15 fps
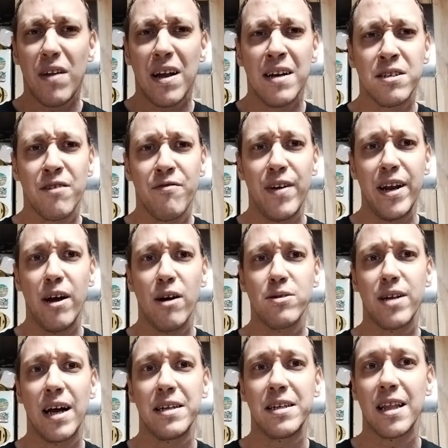some videos
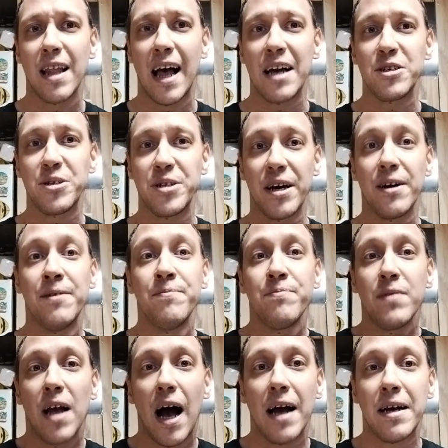that I did last year.
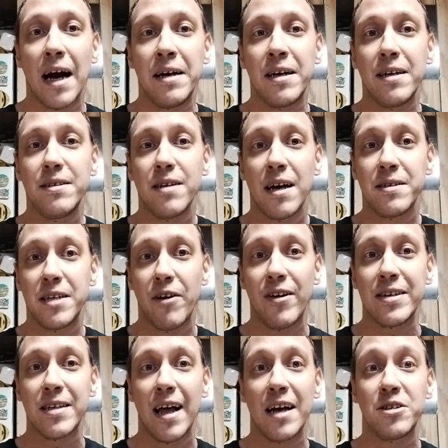I did a
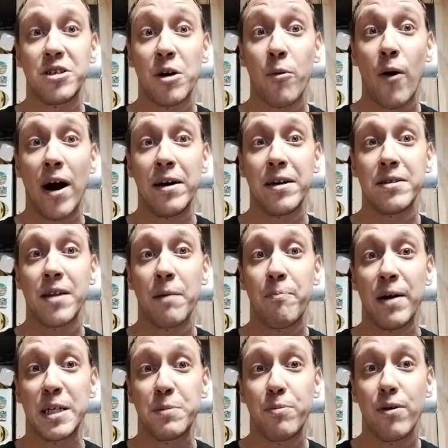series last year where I did the
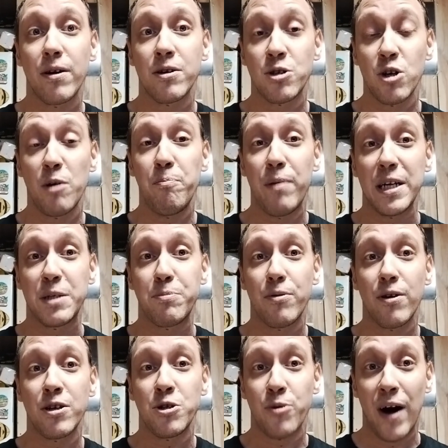Pittsburgh, should
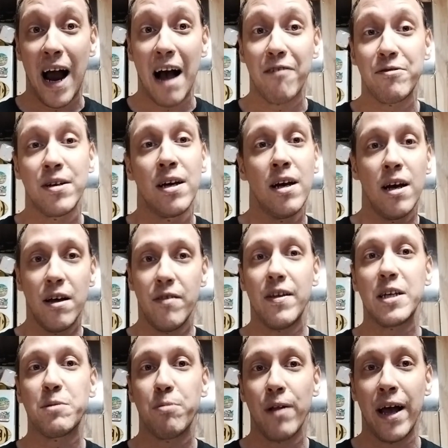Pittsburgh draft
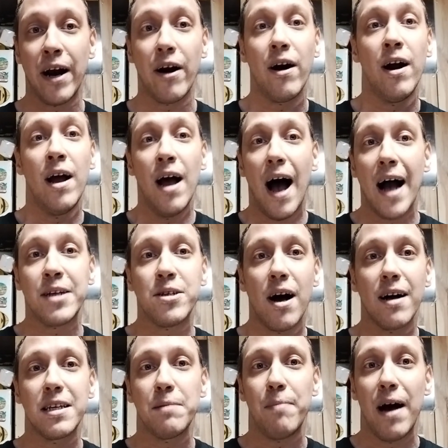this player? I
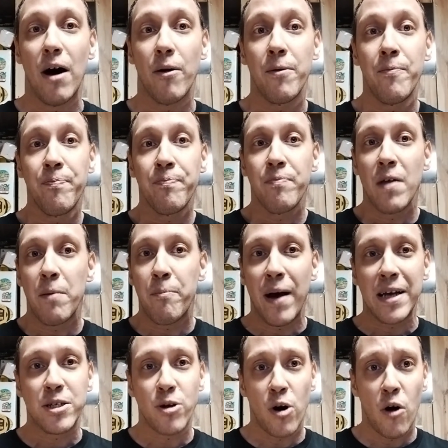talked about,
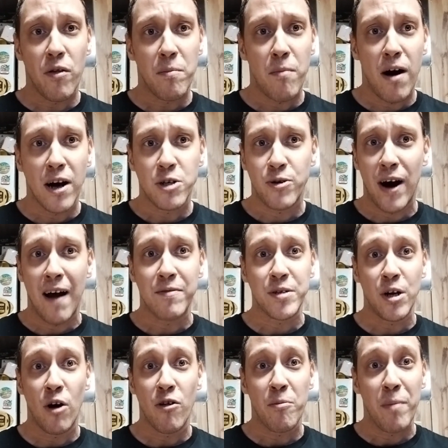based on all the mock drafts
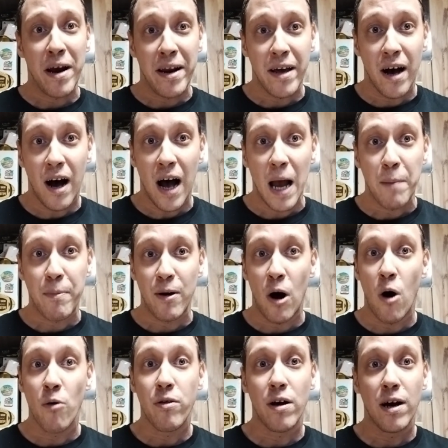and all the media hype and
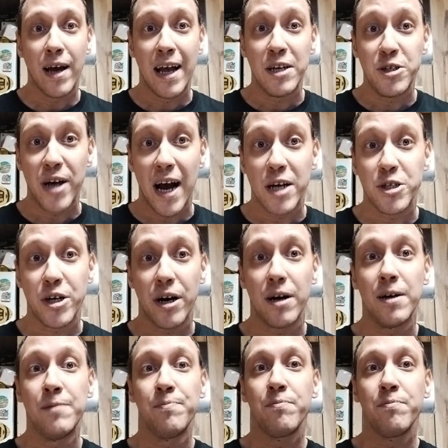all the conjecture,